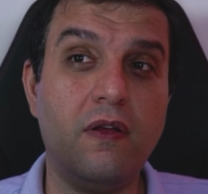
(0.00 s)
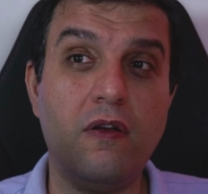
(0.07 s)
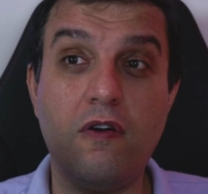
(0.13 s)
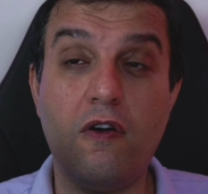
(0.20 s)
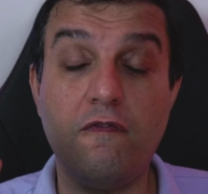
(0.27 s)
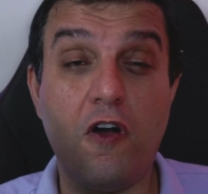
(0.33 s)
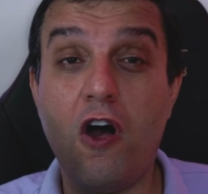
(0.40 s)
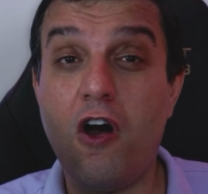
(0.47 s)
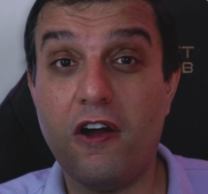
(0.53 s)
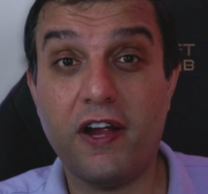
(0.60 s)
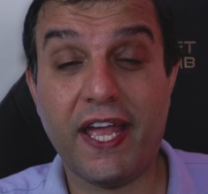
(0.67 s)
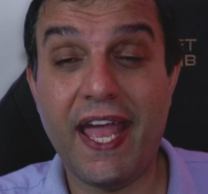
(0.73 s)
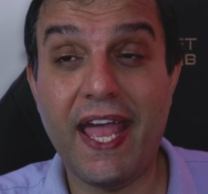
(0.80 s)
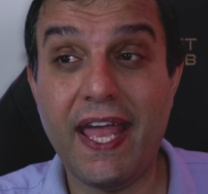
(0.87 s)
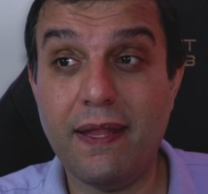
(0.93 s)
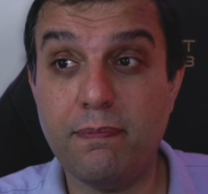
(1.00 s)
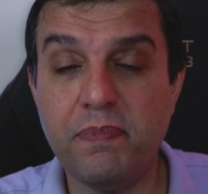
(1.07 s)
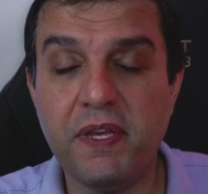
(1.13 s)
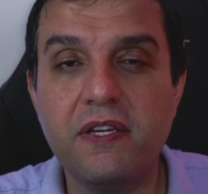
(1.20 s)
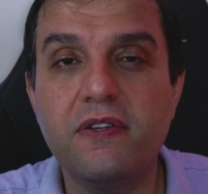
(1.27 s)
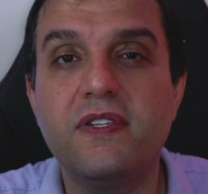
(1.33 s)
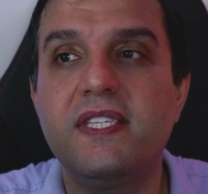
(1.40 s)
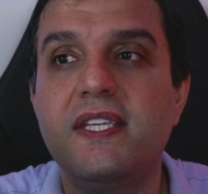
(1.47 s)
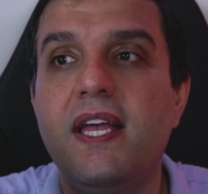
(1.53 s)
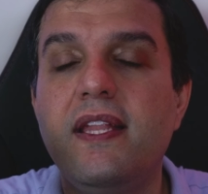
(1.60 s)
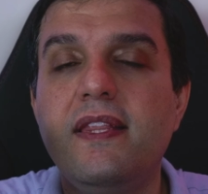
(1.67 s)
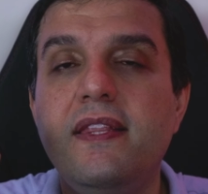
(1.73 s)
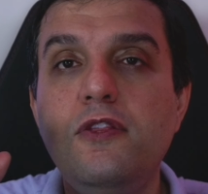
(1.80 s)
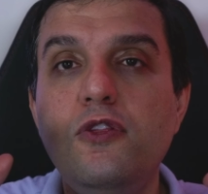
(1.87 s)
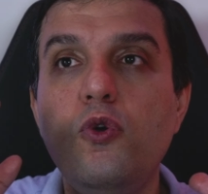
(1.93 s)
of arcade, because
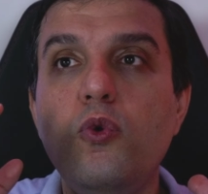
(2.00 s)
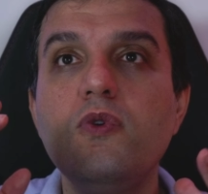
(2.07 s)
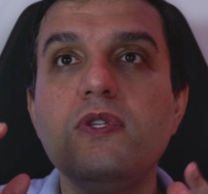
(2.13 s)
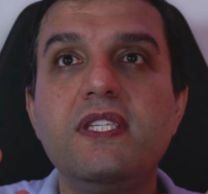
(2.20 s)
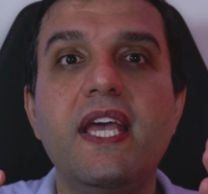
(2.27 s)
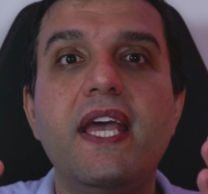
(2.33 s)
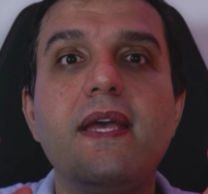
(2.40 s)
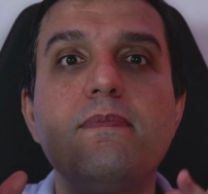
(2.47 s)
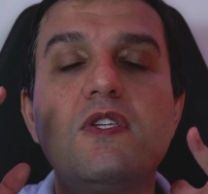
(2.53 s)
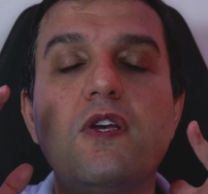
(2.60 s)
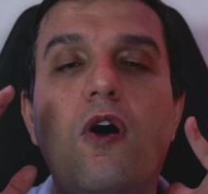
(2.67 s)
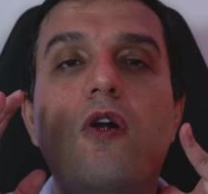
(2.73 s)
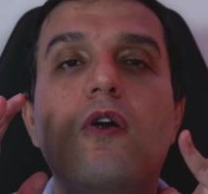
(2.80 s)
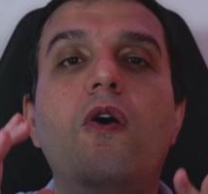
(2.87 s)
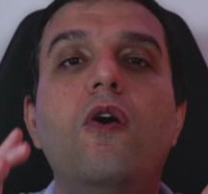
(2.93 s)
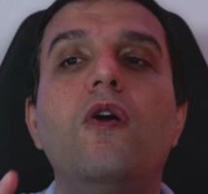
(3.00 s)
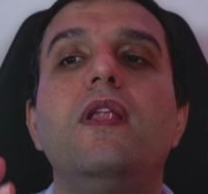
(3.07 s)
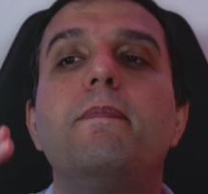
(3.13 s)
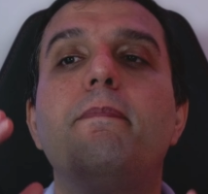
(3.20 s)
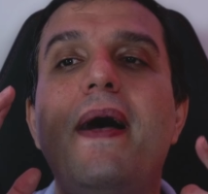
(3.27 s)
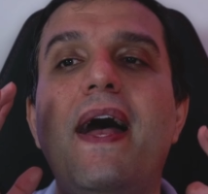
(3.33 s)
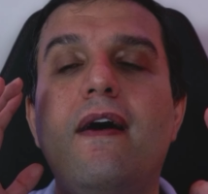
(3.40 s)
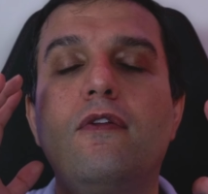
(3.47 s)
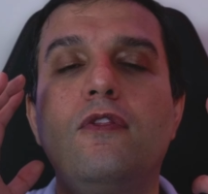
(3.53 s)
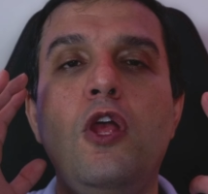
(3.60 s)
those games are all about